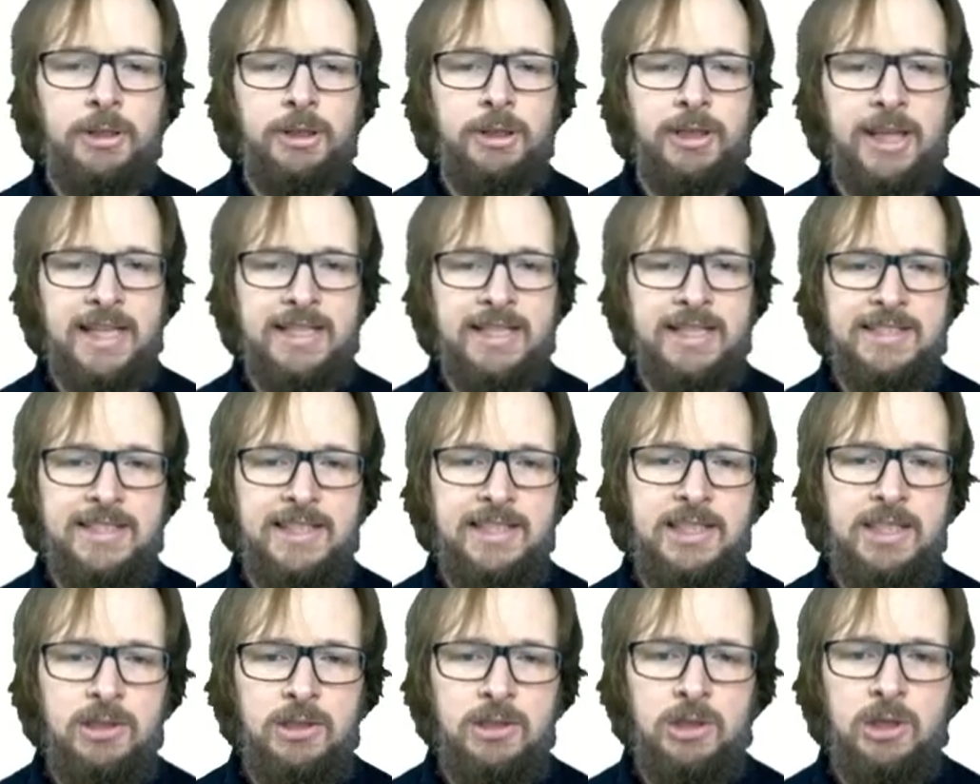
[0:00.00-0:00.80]
you can
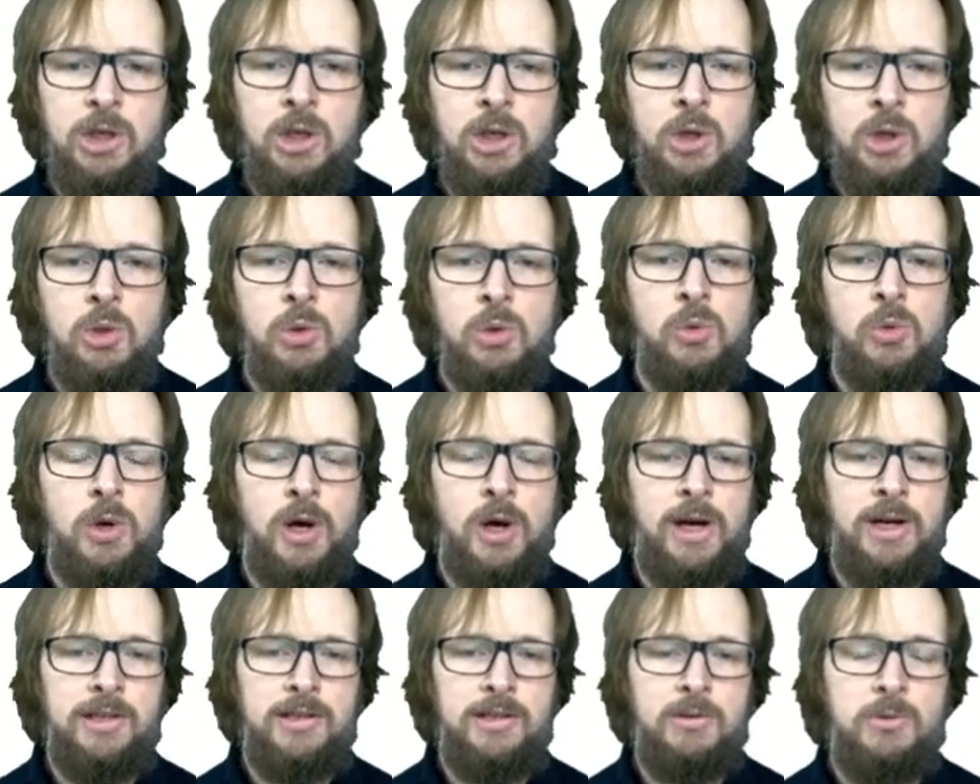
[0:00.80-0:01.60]
see
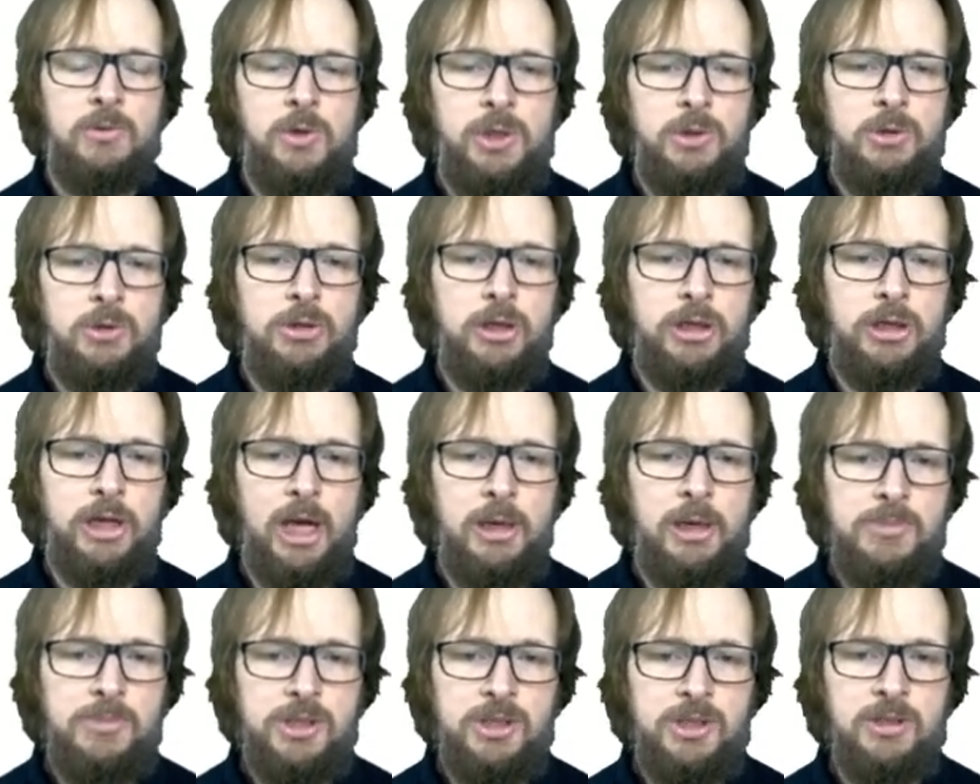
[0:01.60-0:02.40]
we do the
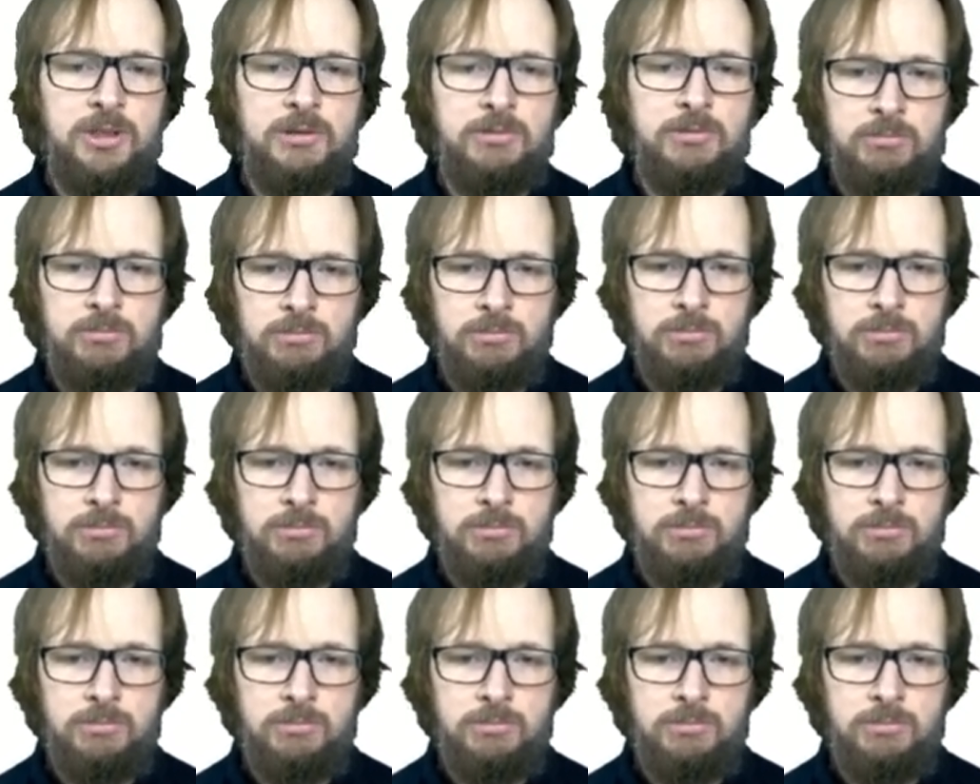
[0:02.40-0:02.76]
dumps,